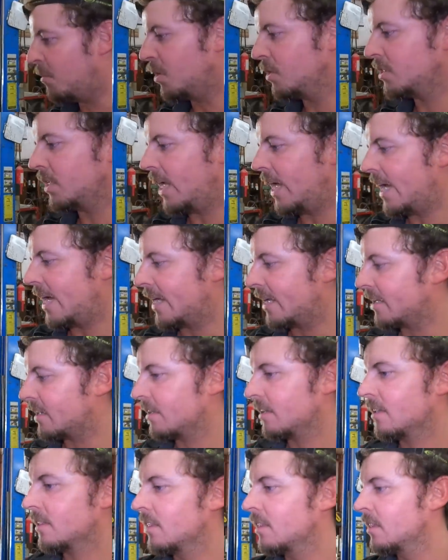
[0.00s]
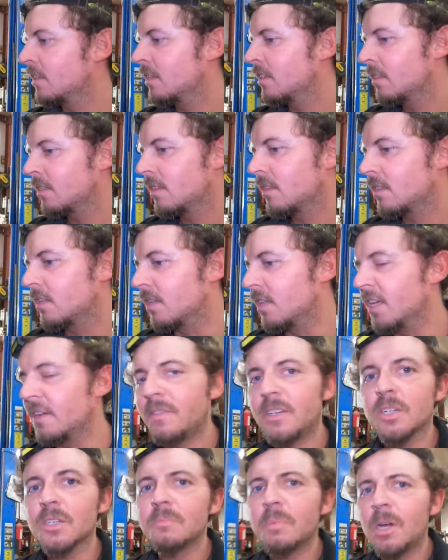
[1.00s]
almost like the
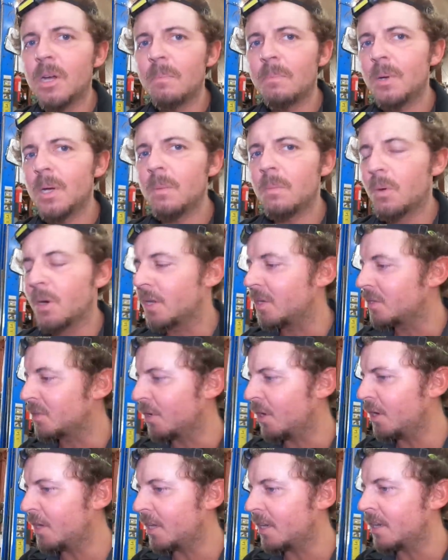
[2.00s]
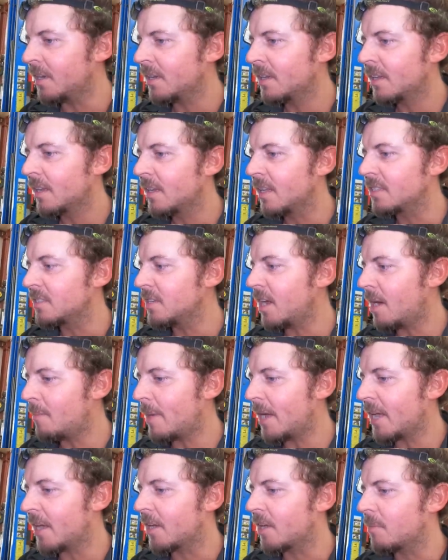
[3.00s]
lifters pump up when it's running, it's not
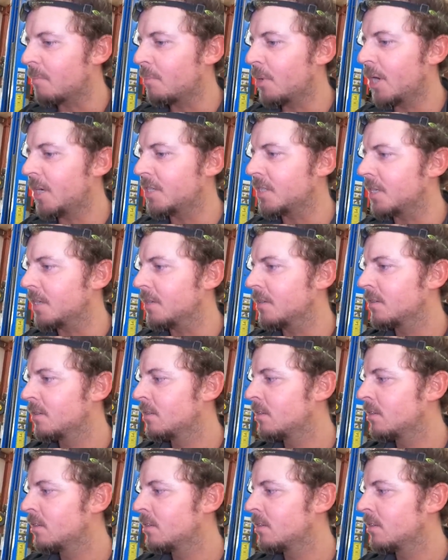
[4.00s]
making the compression.